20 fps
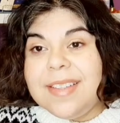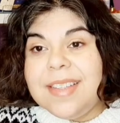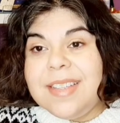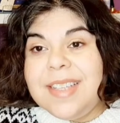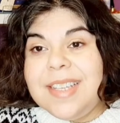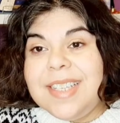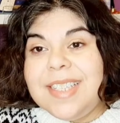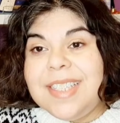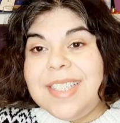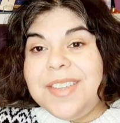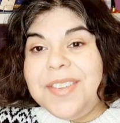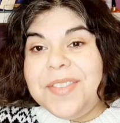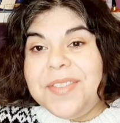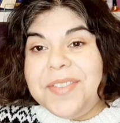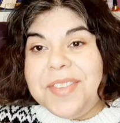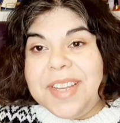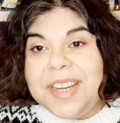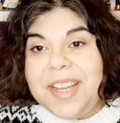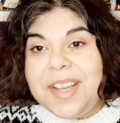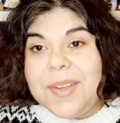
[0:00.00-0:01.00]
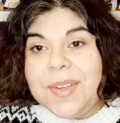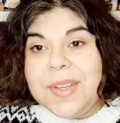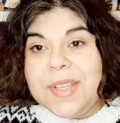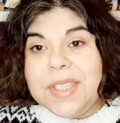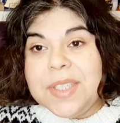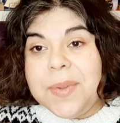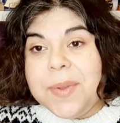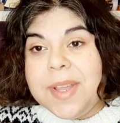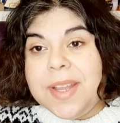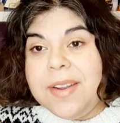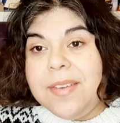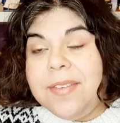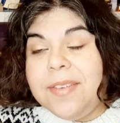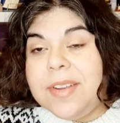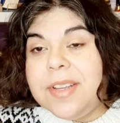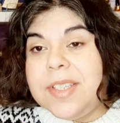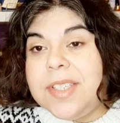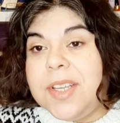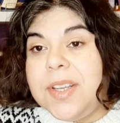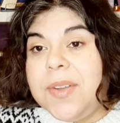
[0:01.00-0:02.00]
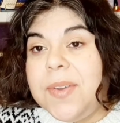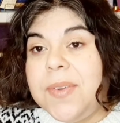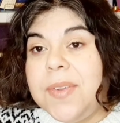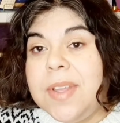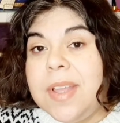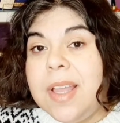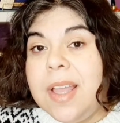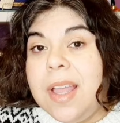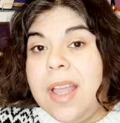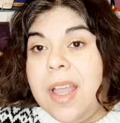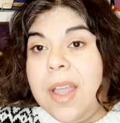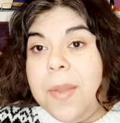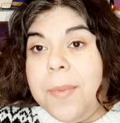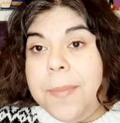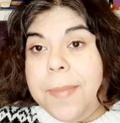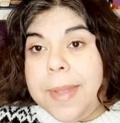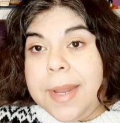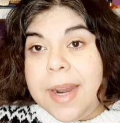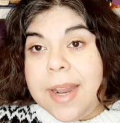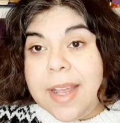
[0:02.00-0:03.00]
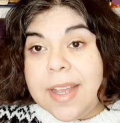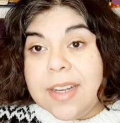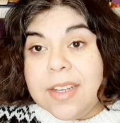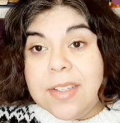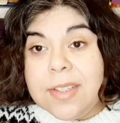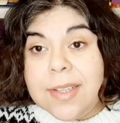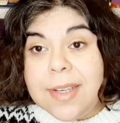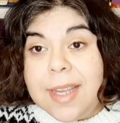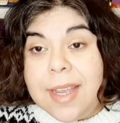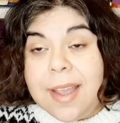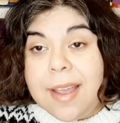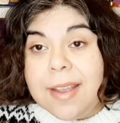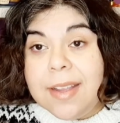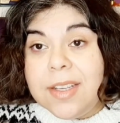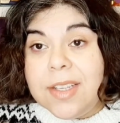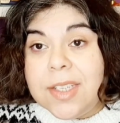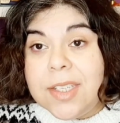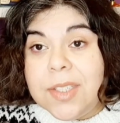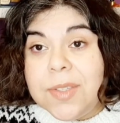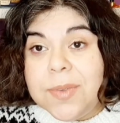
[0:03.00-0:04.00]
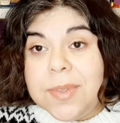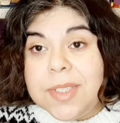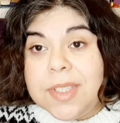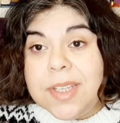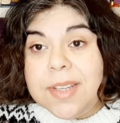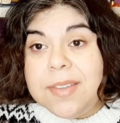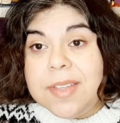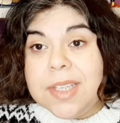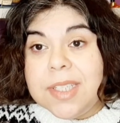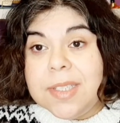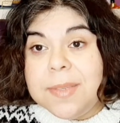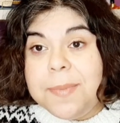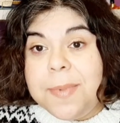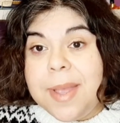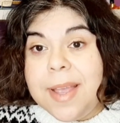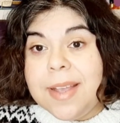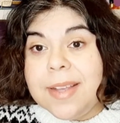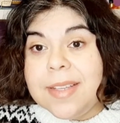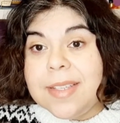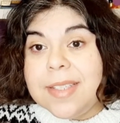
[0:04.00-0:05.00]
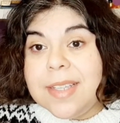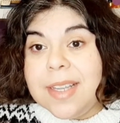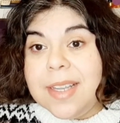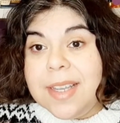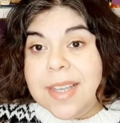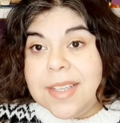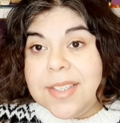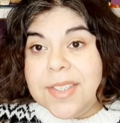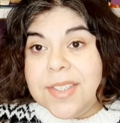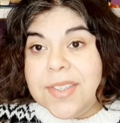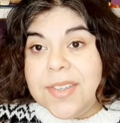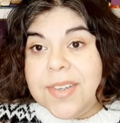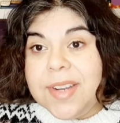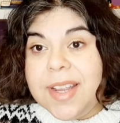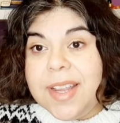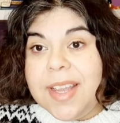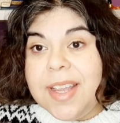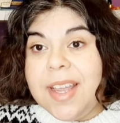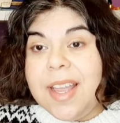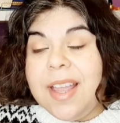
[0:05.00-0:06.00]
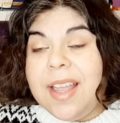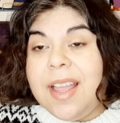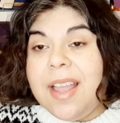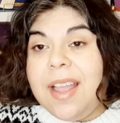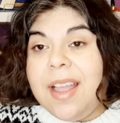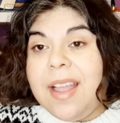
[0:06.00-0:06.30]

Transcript: This video is quite overdue, but actually I just received this box yesterday.